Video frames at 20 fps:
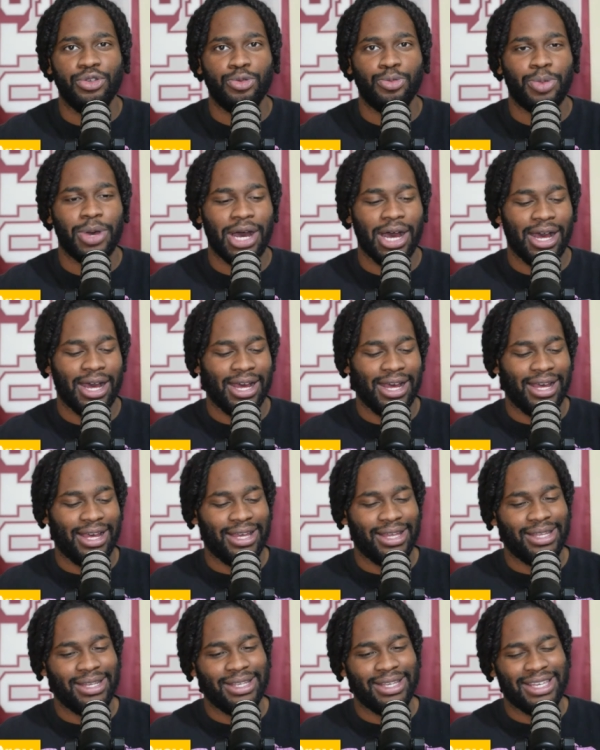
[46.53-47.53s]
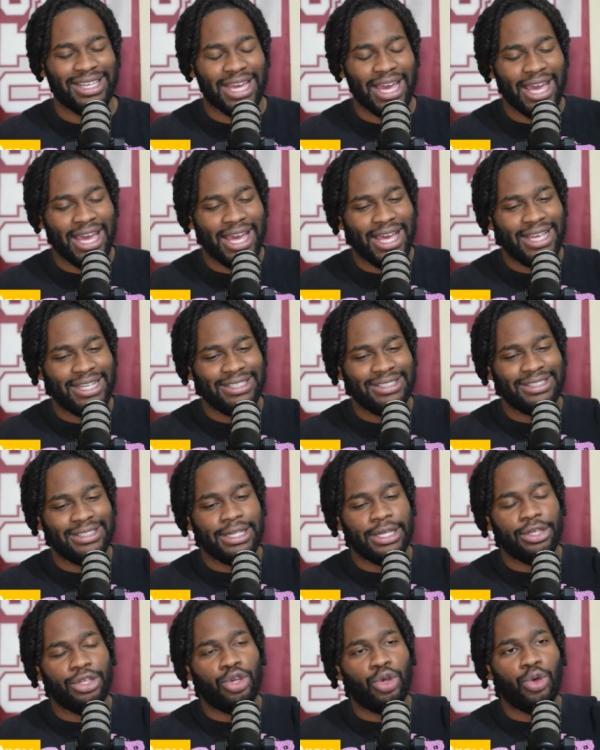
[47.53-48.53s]
podcast,
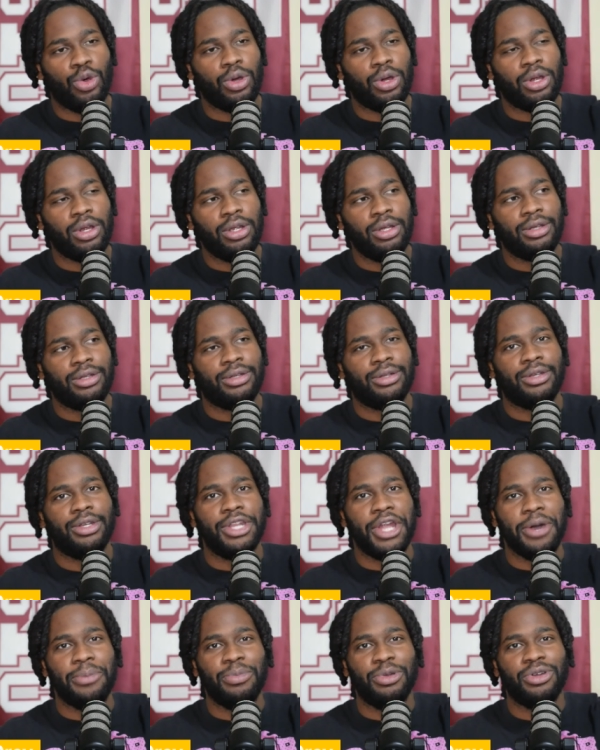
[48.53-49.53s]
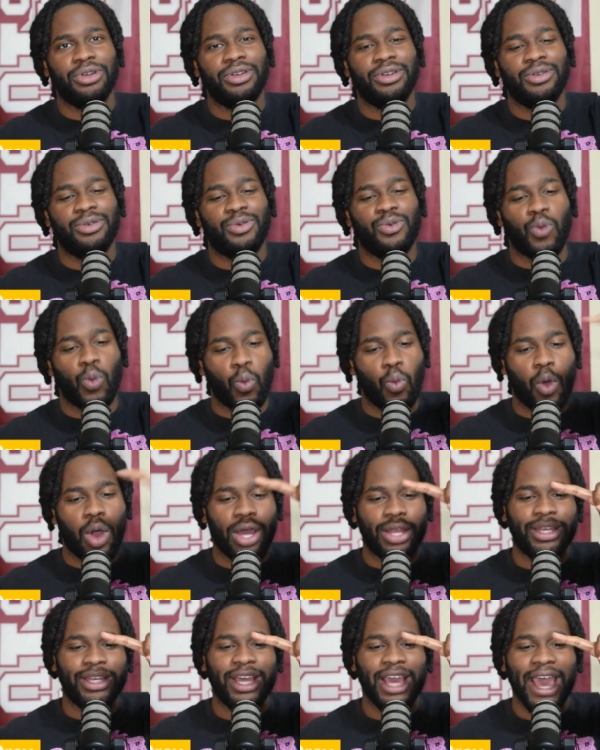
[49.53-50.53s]
your number
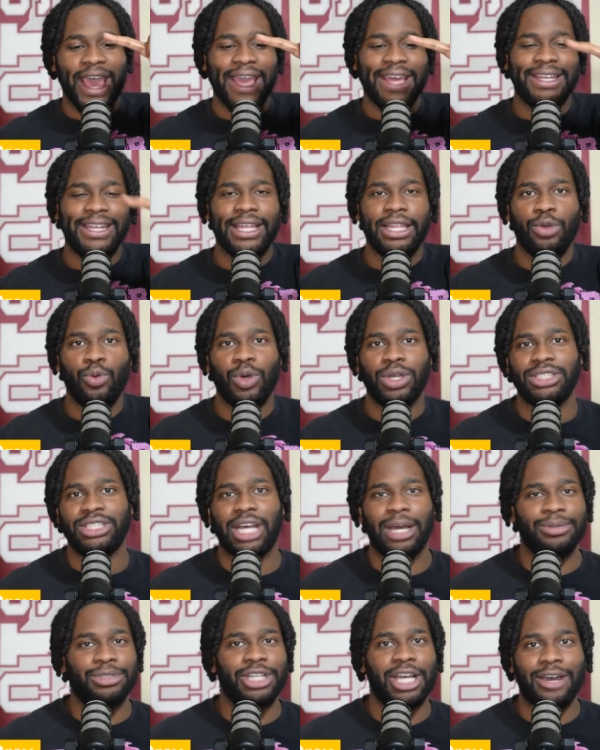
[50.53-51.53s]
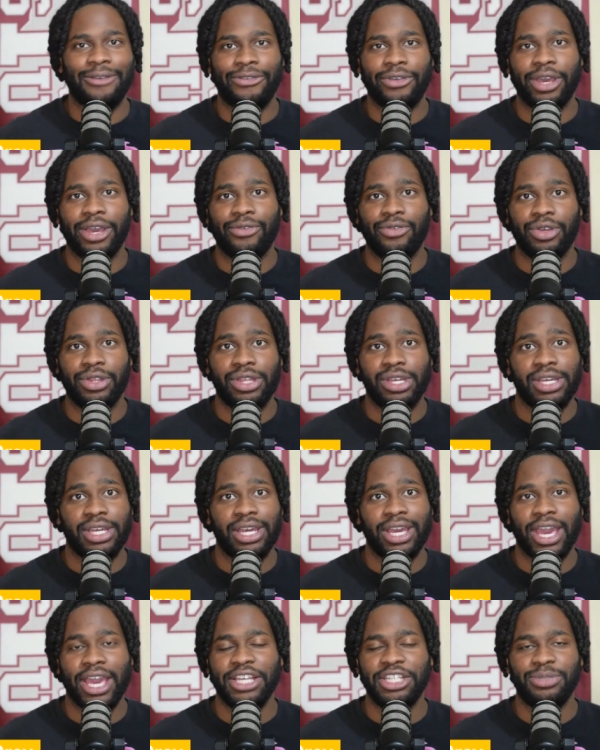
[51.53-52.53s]
one daily one-stop shop for
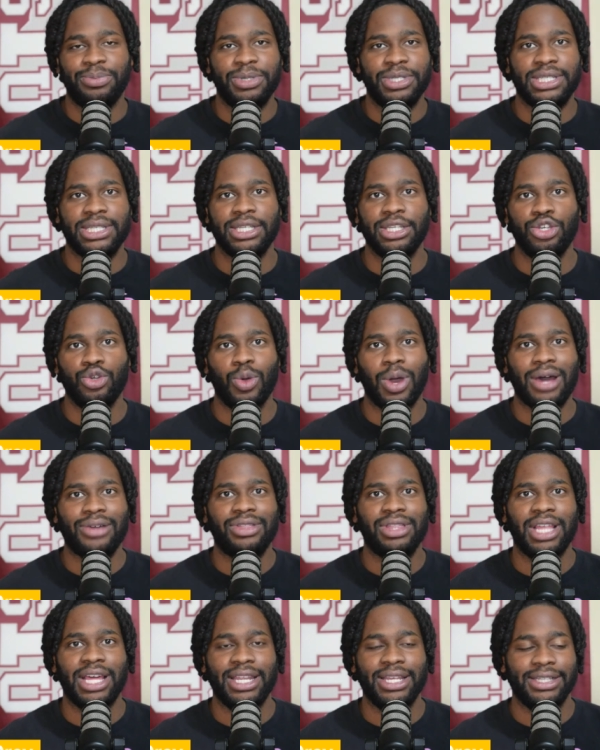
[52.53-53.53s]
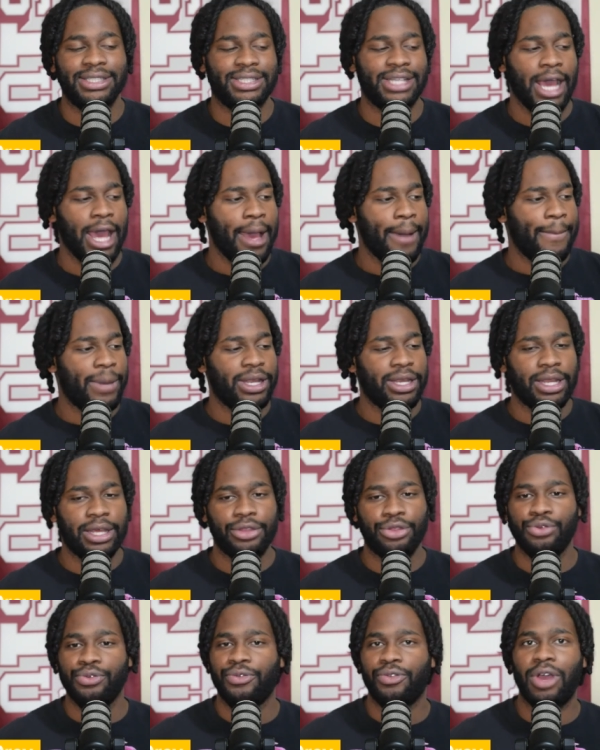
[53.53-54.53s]
everything HBCU athletics, Monday
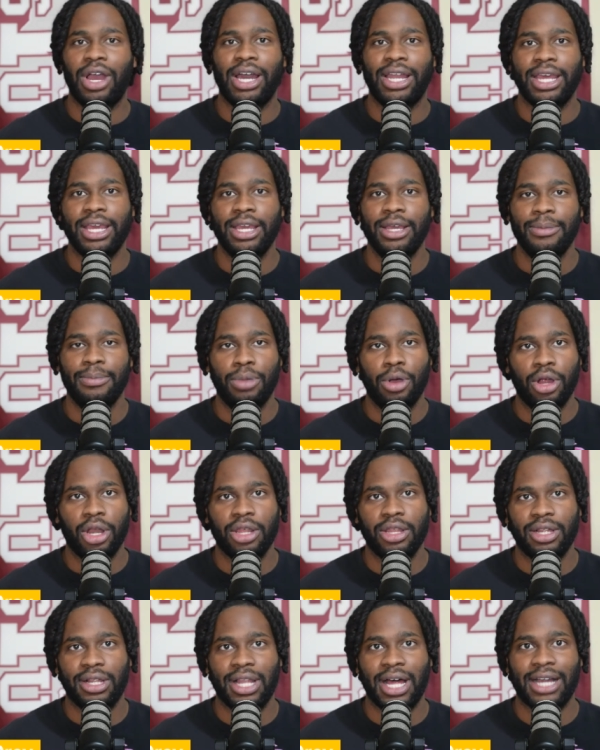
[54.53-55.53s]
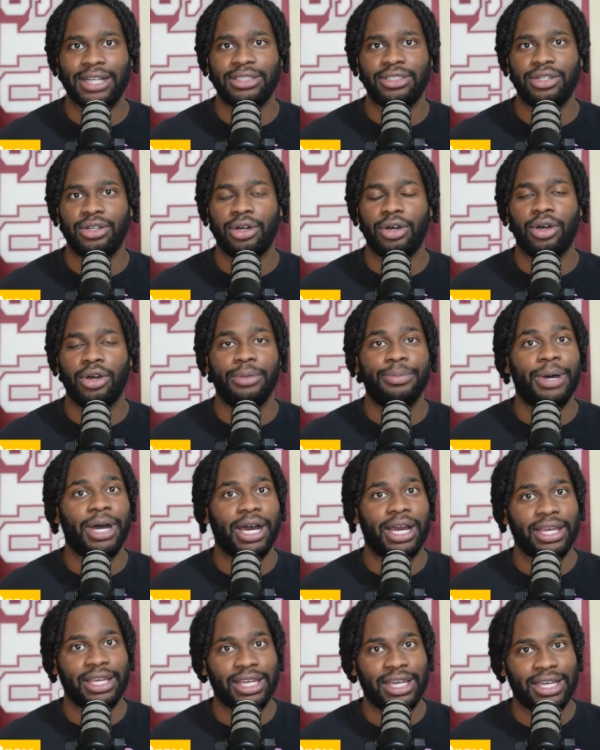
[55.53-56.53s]
through Friday, part of the Locked On
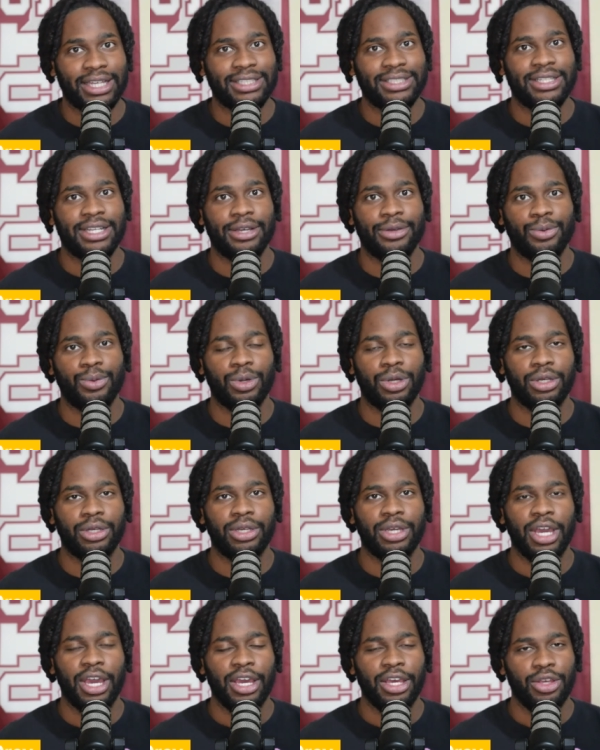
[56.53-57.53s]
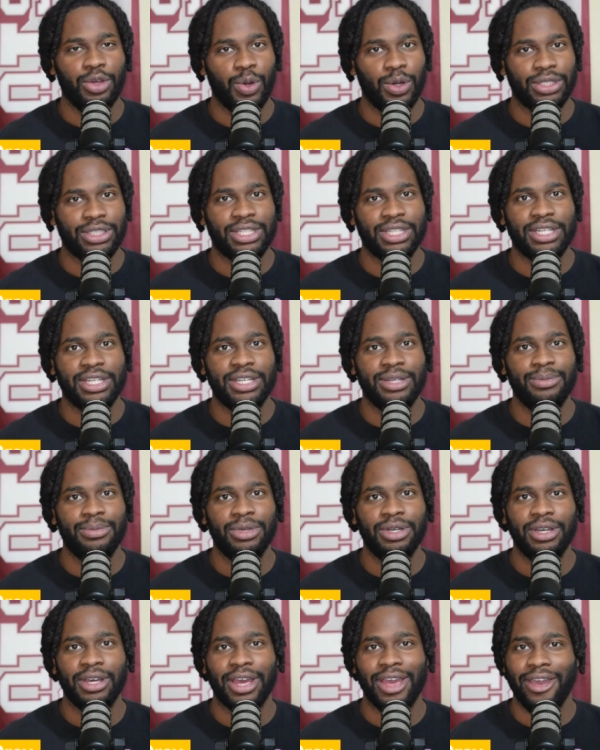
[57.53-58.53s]
Podcast Network, your team
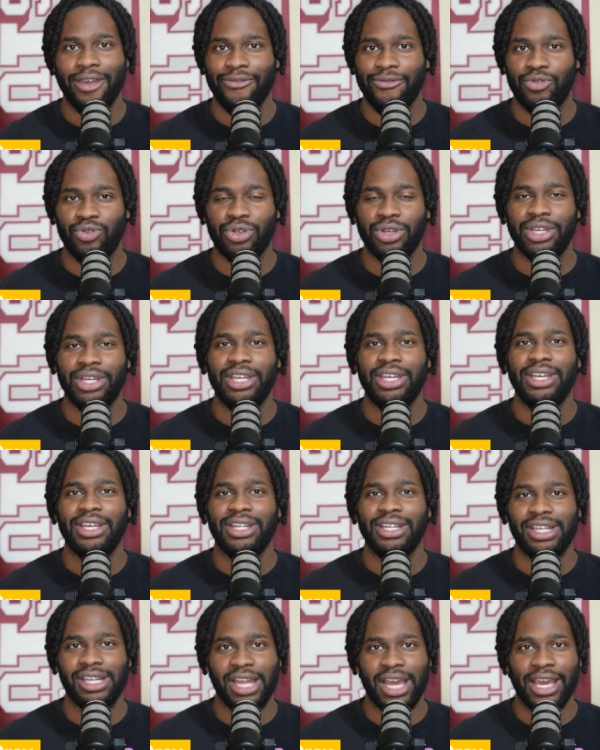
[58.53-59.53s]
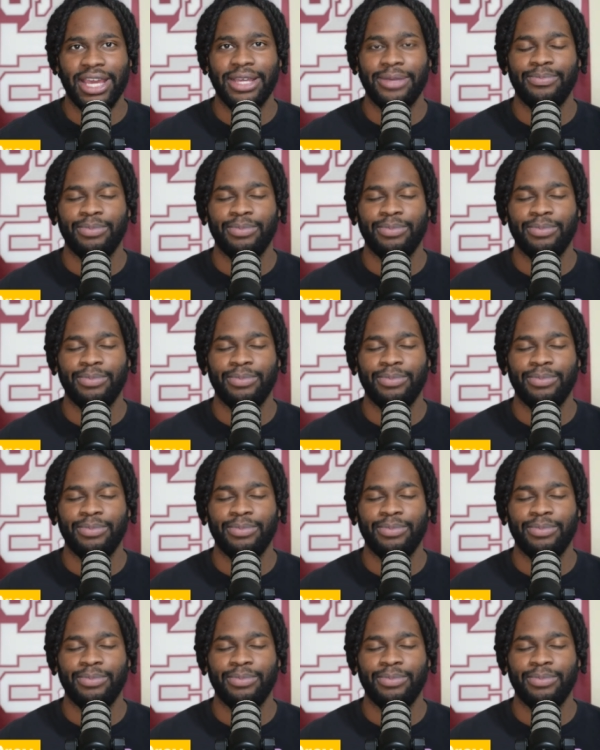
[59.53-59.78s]
every day.